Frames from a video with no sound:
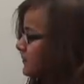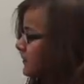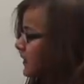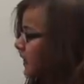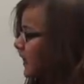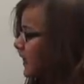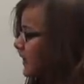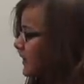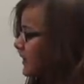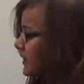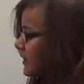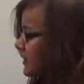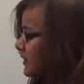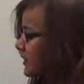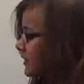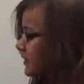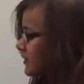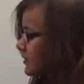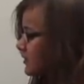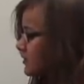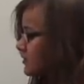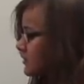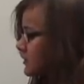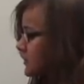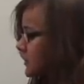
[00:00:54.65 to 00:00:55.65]
I can
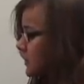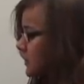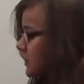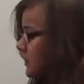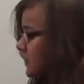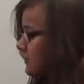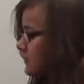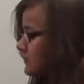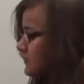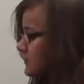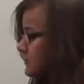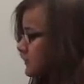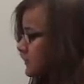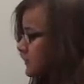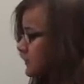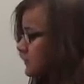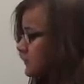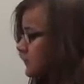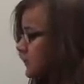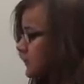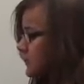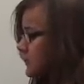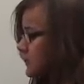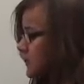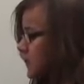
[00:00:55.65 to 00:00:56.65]
cure those hiccups,
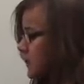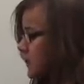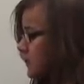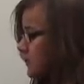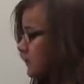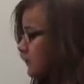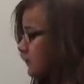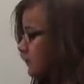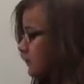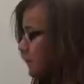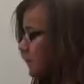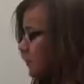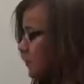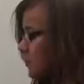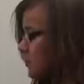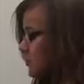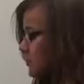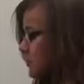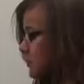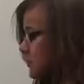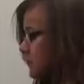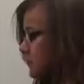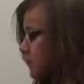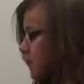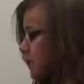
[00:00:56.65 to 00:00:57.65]
Zebra said.
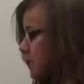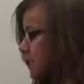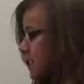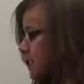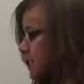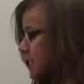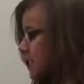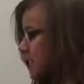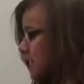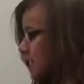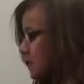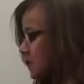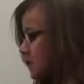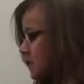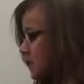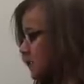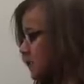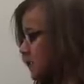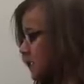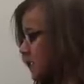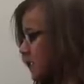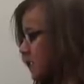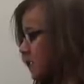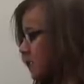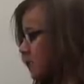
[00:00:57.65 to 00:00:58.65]
Hold your breath and count to
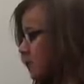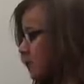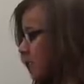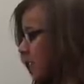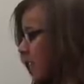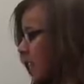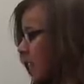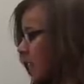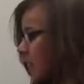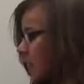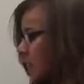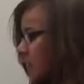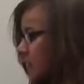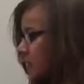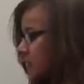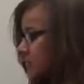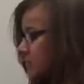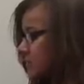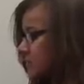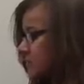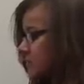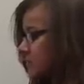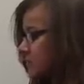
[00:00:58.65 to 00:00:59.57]
10 backwards.